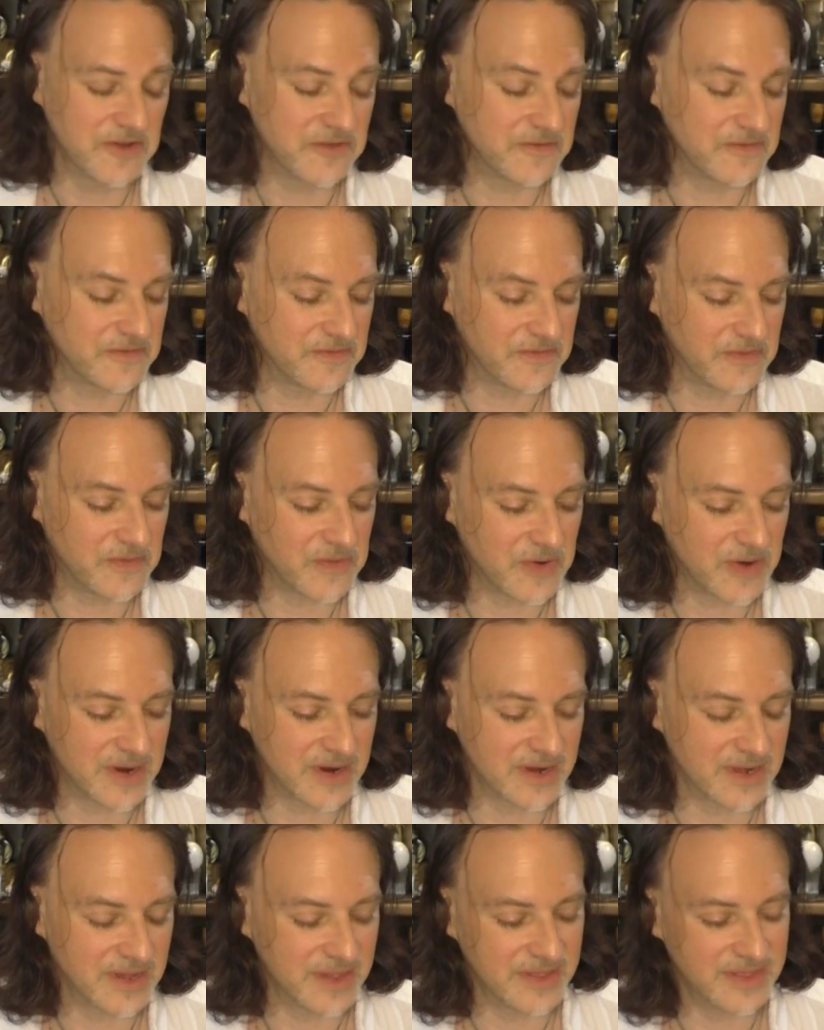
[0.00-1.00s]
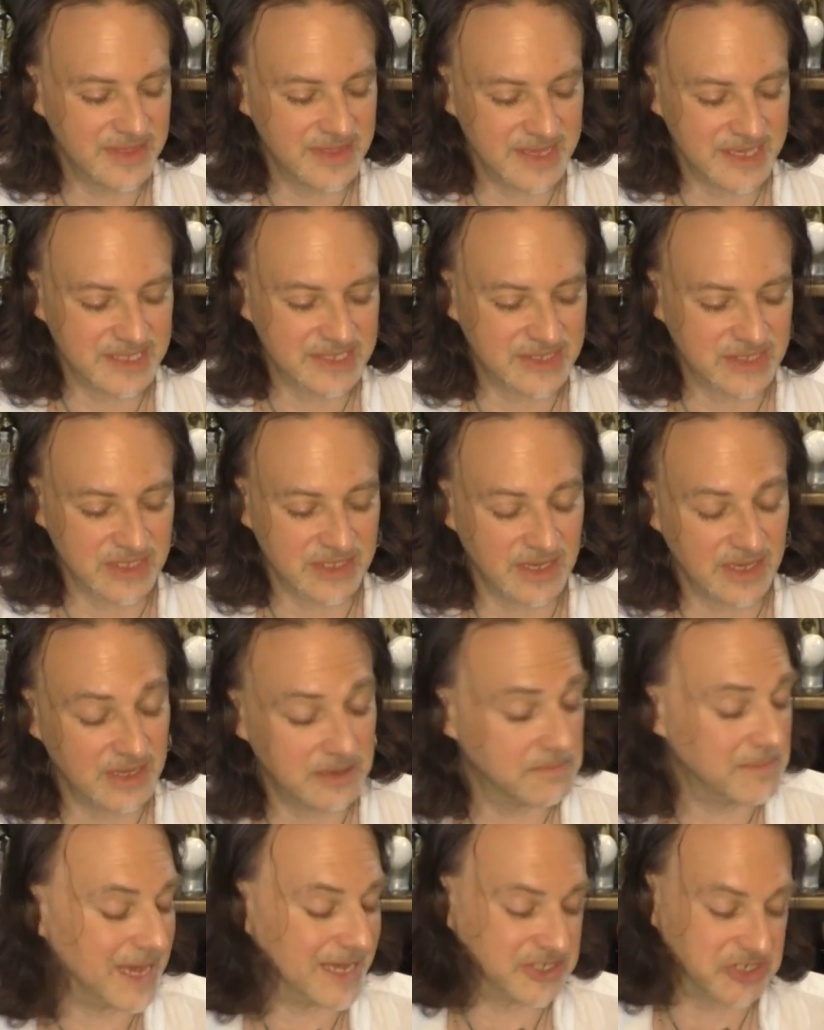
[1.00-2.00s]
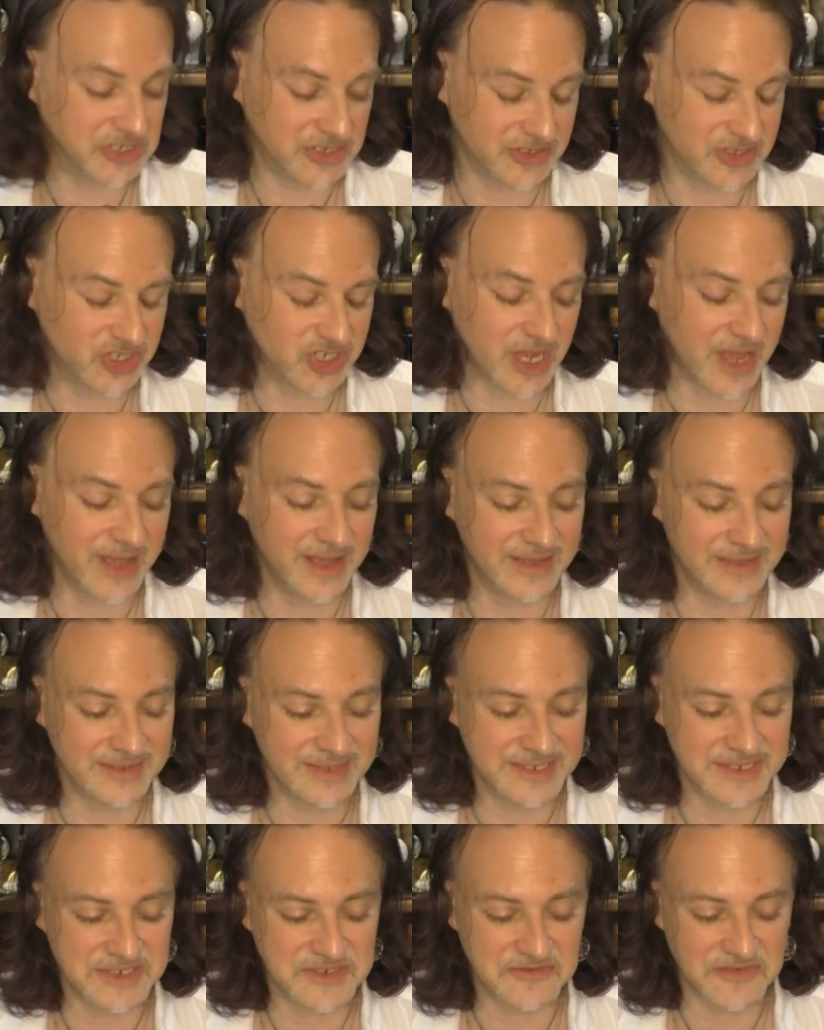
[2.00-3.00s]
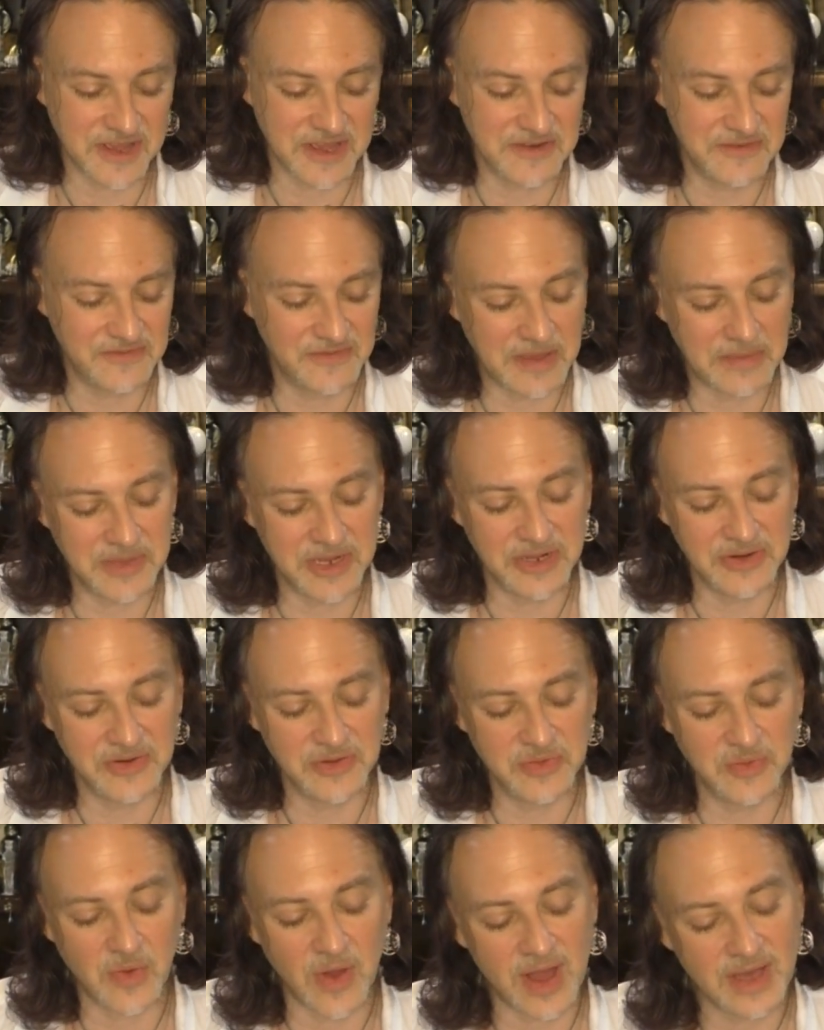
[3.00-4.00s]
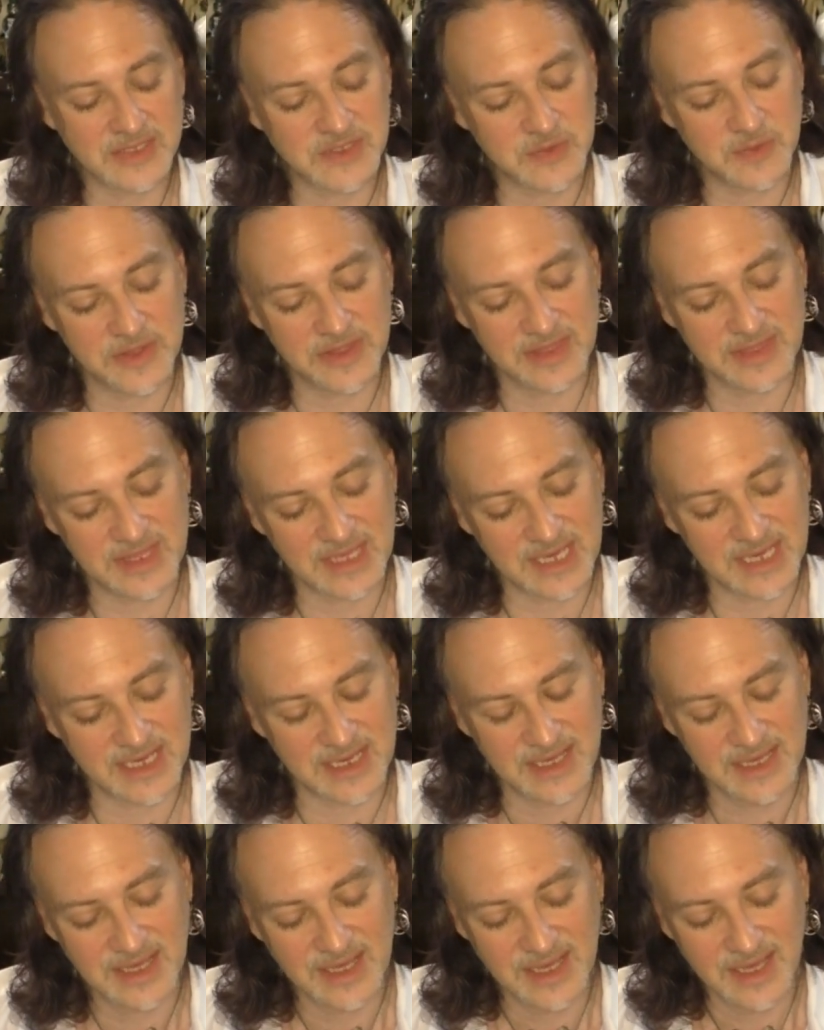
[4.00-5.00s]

For this magical child, divine feminine, who walks with the